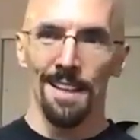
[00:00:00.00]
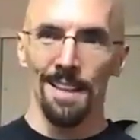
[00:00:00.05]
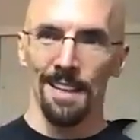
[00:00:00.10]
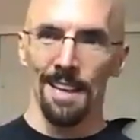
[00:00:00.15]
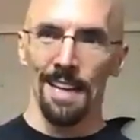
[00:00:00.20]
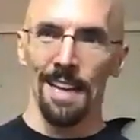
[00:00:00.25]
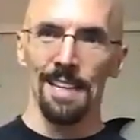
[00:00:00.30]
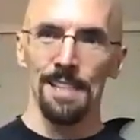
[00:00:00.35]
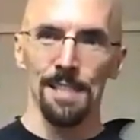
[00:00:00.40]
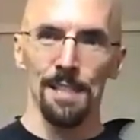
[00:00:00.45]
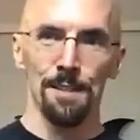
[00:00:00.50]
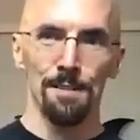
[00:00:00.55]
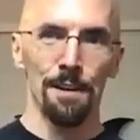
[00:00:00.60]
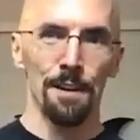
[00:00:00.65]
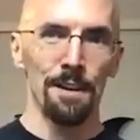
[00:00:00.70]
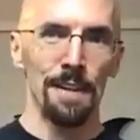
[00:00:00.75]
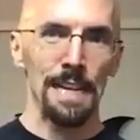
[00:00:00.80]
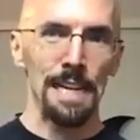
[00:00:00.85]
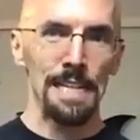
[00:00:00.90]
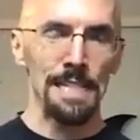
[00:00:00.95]
Okay, because it's
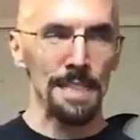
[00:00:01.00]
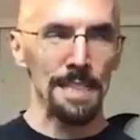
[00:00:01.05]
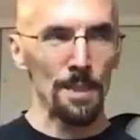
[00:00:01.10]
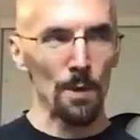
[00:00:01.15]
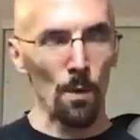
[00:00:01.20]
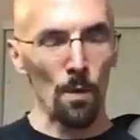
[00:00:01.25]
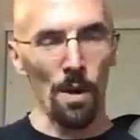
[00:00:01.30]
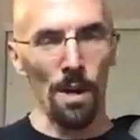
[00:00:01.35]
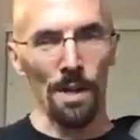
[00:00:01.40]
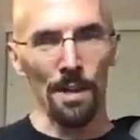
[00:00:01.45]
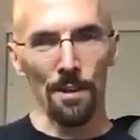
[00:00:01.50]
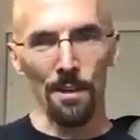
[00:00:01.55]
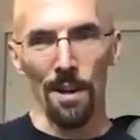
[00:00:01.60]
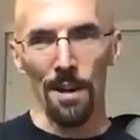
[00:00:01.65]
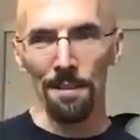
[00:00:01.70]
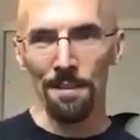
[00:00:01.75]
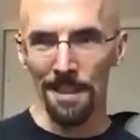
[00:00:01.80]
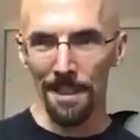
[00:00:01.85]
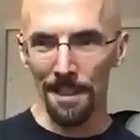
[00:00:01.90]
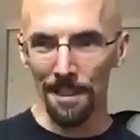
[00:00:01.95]
very easy to wander
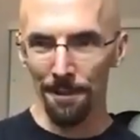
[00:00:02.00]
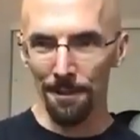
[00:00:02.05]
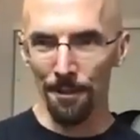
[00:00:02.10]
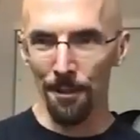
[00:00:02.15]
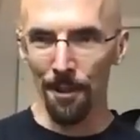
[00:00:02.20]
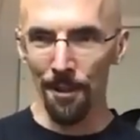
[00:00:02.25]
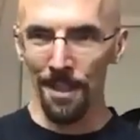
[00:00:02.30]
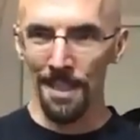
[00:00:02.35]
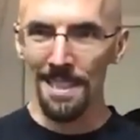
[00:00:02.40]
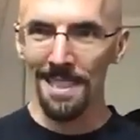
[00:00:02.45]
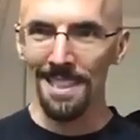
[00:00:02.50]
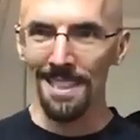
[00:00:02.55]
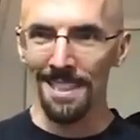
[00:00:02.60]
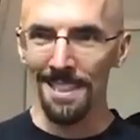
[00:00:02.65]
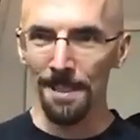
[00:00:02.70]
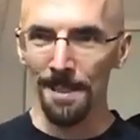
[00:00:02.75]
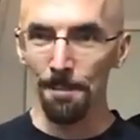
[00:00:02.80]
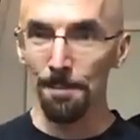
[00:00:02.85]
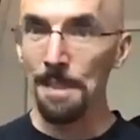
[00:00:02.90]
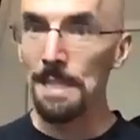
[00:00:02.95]
off into the forest and
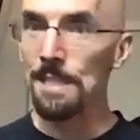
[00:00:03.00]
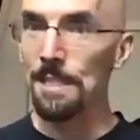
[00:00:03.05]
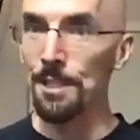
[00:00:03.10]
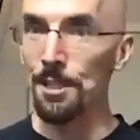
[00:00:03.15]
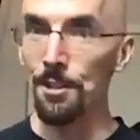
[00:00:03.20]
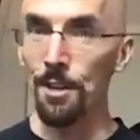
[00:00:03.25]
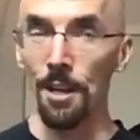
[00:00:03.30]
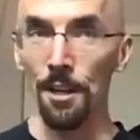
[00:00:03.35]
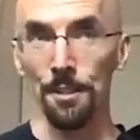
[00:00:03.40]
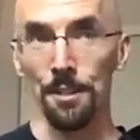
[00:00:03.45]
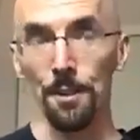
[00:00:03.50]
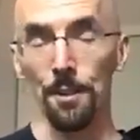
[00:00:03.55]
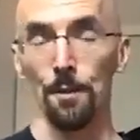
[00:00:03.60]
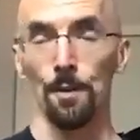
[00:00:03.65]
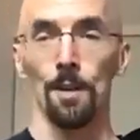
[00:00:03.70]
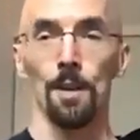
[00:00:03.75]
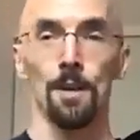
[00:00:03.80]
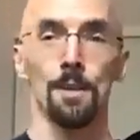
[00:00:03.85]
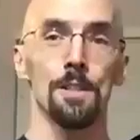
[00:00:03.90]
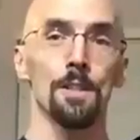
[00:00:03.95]
to miss the trail, or
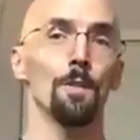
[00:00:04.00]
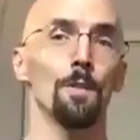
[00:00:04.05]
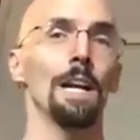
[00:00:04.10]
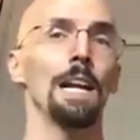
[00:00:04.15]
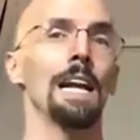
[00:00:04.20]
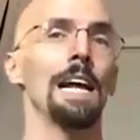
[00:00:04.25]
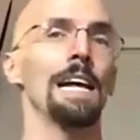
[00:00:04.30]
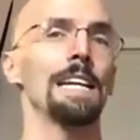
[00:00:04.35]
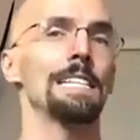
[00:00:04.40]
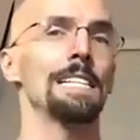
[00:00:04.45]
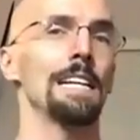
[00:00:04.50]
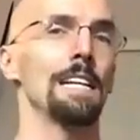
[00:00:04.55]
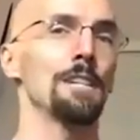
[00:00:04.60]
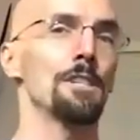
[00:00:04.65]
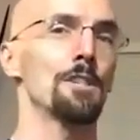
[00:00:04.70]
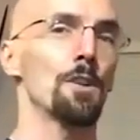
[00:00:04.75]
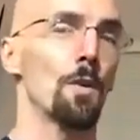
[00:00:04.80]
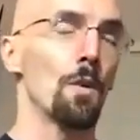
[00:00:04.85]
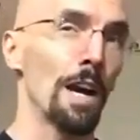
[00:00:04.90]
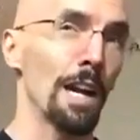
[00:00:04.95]
to realize that
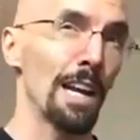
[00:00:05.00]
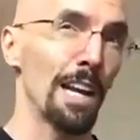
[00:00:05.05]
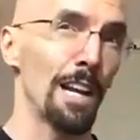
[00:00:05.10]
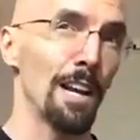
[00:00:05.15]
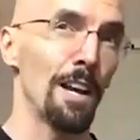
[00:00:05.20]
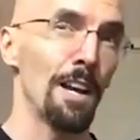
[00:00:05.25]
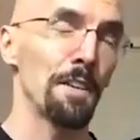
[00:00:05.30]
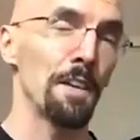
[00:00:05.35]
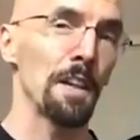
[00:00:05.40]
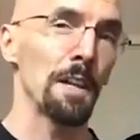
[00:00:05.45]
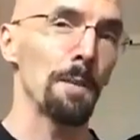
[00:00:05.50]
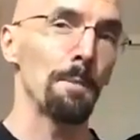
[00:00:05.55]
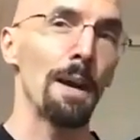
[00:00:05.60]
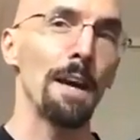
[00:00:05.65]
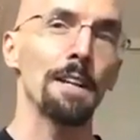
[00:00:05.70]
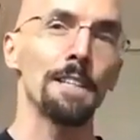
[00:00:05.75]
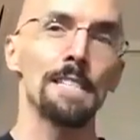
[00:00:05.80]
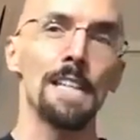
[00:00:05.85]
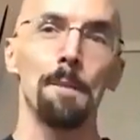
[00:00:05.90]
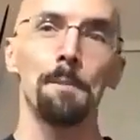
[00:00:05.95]
as you're walking along, the
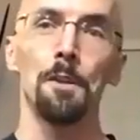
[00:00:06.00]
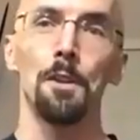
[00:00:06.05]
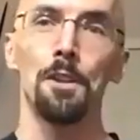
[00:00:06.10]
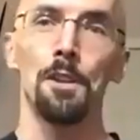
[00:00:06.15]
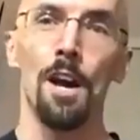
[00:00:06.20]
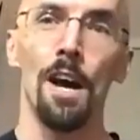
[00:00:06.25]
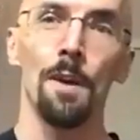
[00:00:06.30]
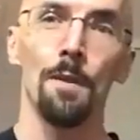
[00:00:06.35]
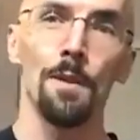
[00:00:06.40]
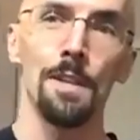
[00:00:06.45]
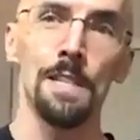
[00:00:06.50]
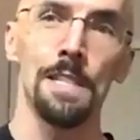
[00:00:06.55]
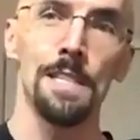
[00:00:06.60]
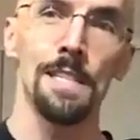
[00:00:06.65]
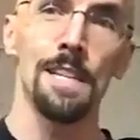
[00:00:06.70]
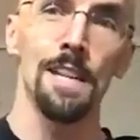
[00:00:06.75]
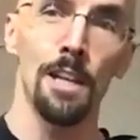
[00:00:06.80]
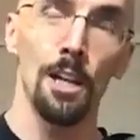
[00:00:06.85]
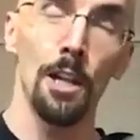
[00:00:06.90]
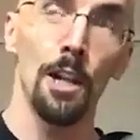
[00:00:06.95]
mountaintop you thought
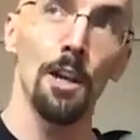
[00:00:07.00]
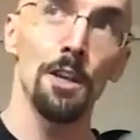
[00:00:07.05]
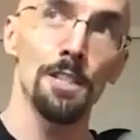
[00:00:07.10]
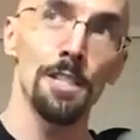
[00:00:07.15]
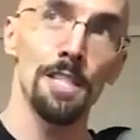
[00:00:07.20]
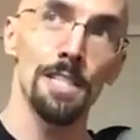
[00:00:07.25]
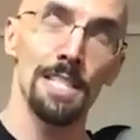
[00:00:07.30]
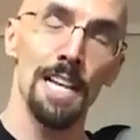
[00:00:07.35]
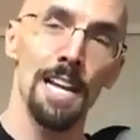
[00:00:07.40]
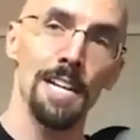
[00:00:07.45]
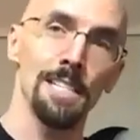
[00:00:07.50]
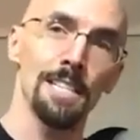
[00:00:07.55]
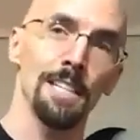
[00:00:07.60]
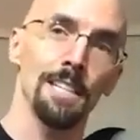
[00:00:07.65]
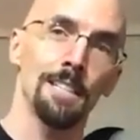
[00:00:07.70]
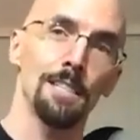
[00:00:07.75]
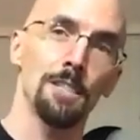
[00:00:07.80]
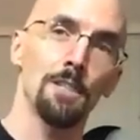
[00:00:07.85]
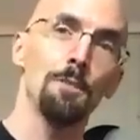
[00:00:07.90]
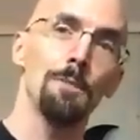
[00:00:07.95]
was close is actually
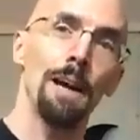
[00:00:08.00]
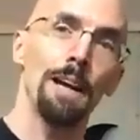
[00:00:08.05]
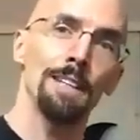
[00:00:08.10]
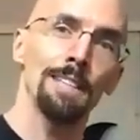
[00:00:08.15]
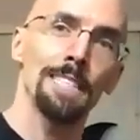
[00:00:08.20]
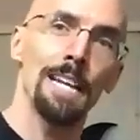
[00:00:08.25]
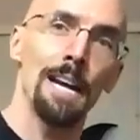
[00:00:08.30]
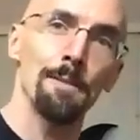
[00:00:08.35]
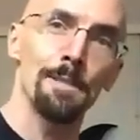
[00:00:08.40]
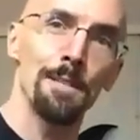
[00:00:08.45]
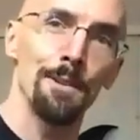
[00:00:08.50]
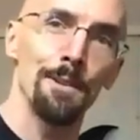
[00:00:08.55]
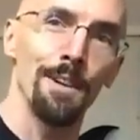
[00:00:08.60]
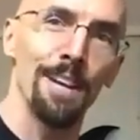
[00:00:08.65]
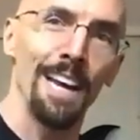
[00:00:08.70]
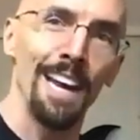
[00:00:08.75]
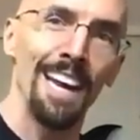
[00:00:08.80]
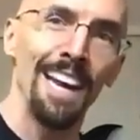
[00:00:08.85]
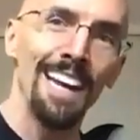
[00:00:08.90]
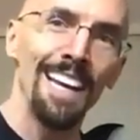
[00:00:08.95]
2 mountaintops away,
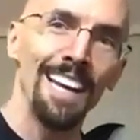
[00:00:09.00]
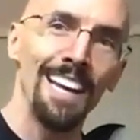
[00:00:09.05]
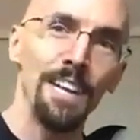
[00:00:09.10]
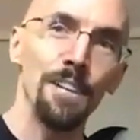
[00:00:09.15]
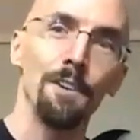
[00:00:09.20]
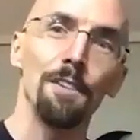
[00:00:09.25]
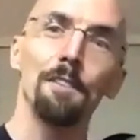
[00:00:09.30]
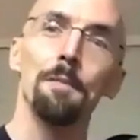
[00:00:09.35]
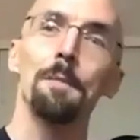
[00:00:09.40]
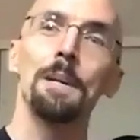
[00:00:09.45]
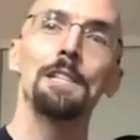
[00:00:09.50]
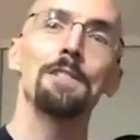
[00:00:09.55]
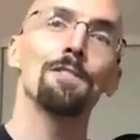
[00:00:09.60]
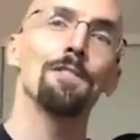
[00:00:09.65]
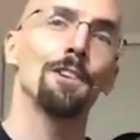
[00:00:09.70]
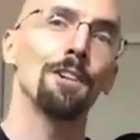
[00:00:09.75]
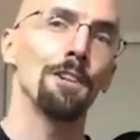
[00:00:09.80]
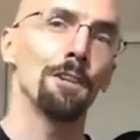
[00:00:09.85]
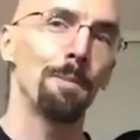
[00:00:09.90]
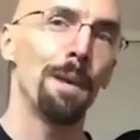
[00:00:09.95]
and you have a much
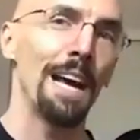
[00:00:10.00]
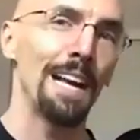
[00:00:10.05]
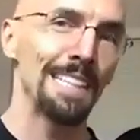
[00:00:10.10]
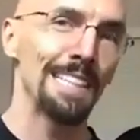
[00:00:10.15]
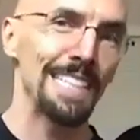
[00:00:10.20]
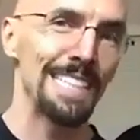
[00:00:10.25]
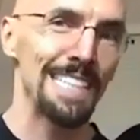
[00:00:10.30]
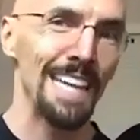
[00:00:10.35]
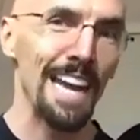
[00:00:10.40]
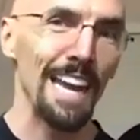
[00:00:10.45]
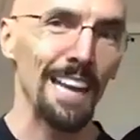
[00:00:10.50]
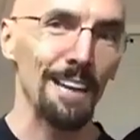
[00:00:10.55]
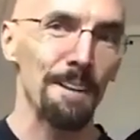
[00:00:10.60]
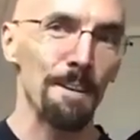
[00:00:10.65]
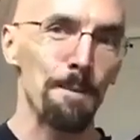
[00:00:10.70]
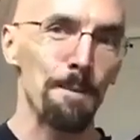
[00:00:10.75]
further path to take.